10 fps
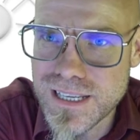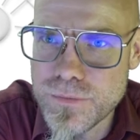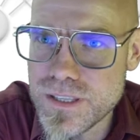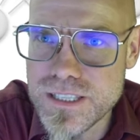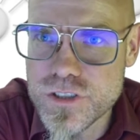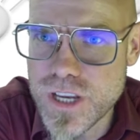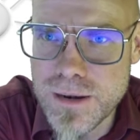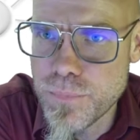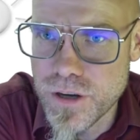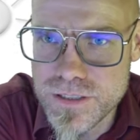And with these
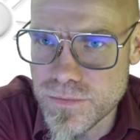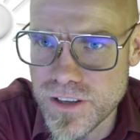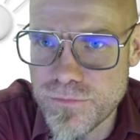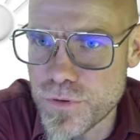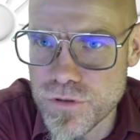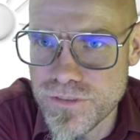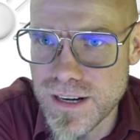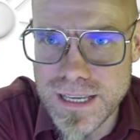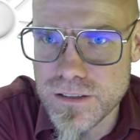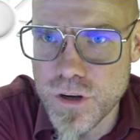chatbots, we have proven
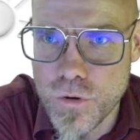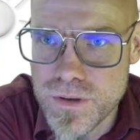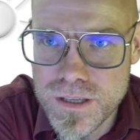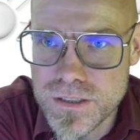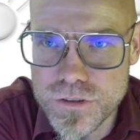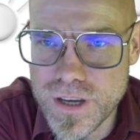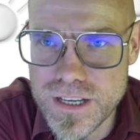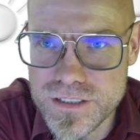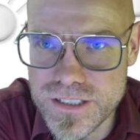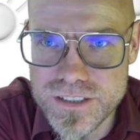like, no, you can
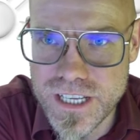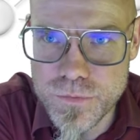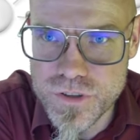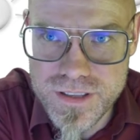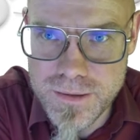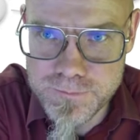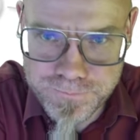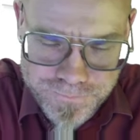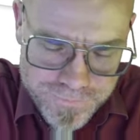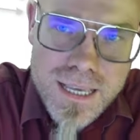just distinguish them.
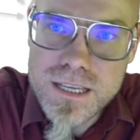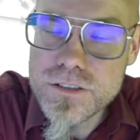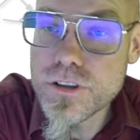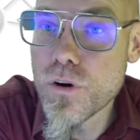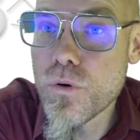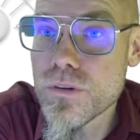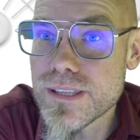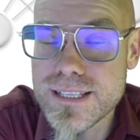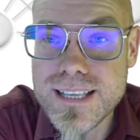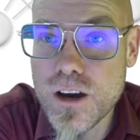So
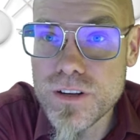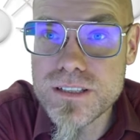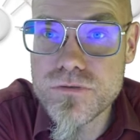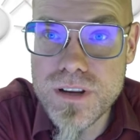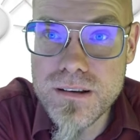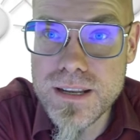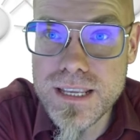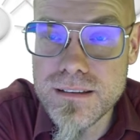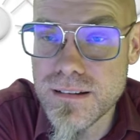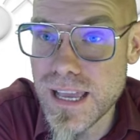they sound
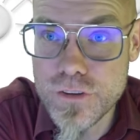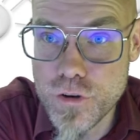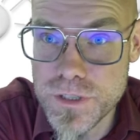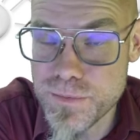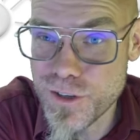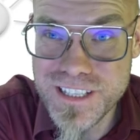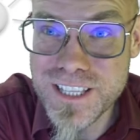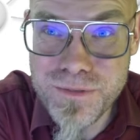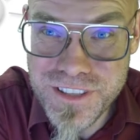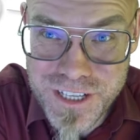extremely like humans because
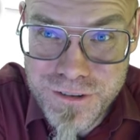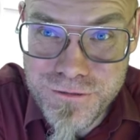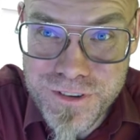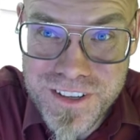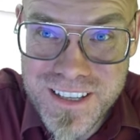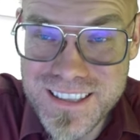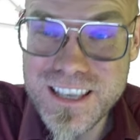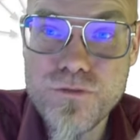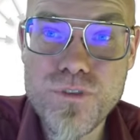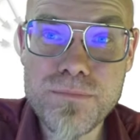that's what they do.
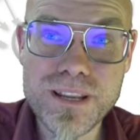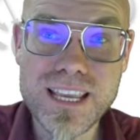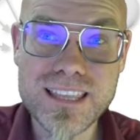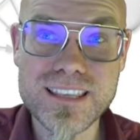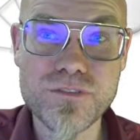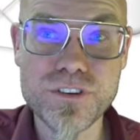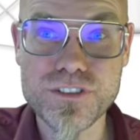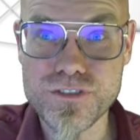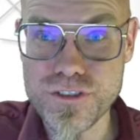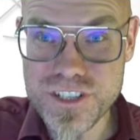They replicate, they
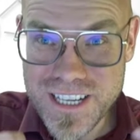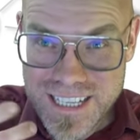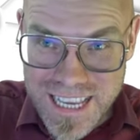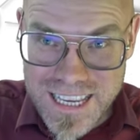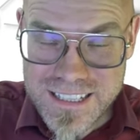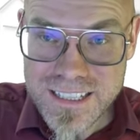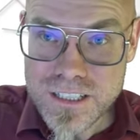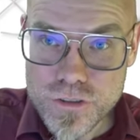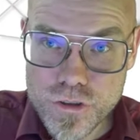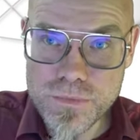regurgitate
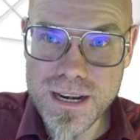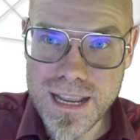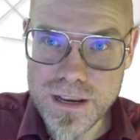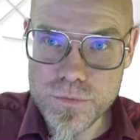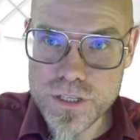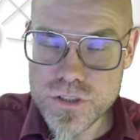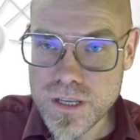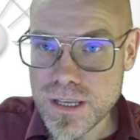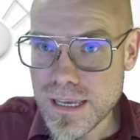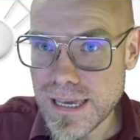human language
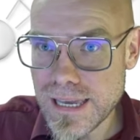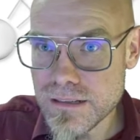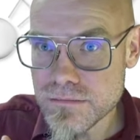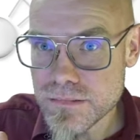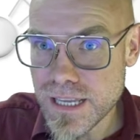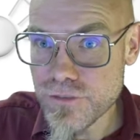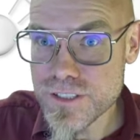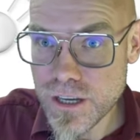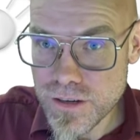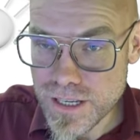and therefore
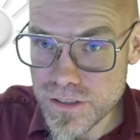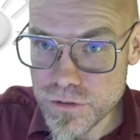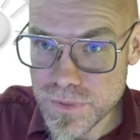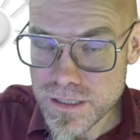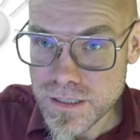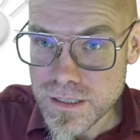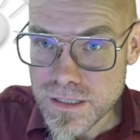sound like a human.